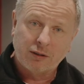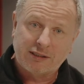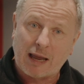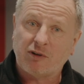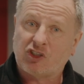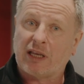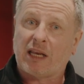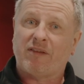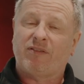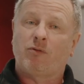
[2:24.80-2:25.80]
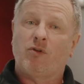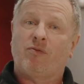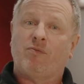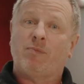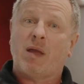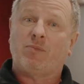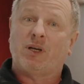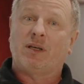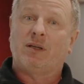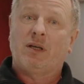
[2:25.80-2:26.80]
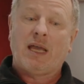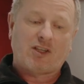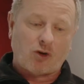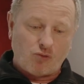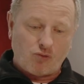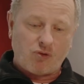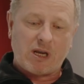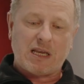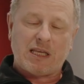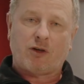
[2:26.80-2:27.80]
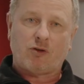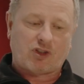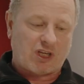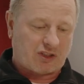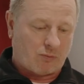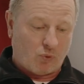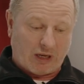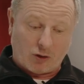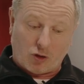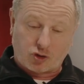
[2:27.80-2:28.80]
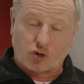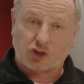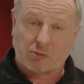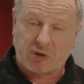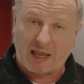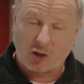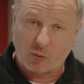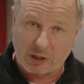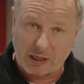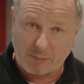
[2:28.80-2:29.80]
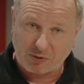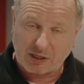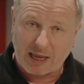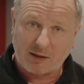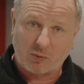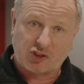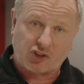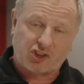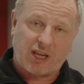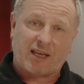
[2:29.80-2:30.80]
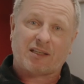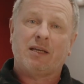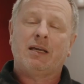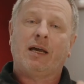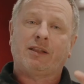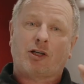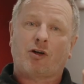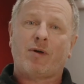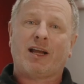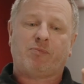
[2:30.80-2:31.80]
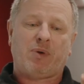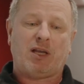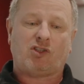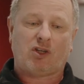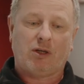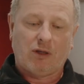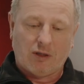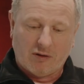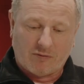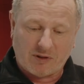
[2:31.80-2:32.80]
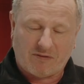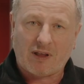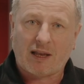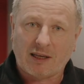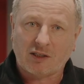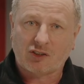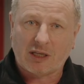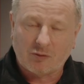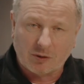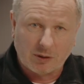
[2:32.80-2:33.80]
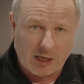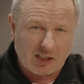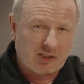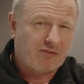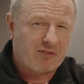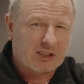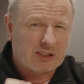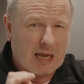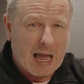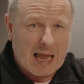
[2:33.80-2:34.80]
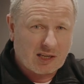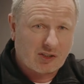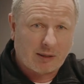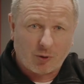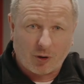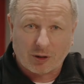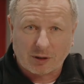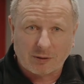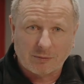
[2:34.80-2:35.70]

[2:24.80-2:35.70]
damaging any of the roof membrane. It's a really good system. We can also supply you with the upstand, which is set at the correct pitch for the FlatLite to sit on. It's a fantastic product.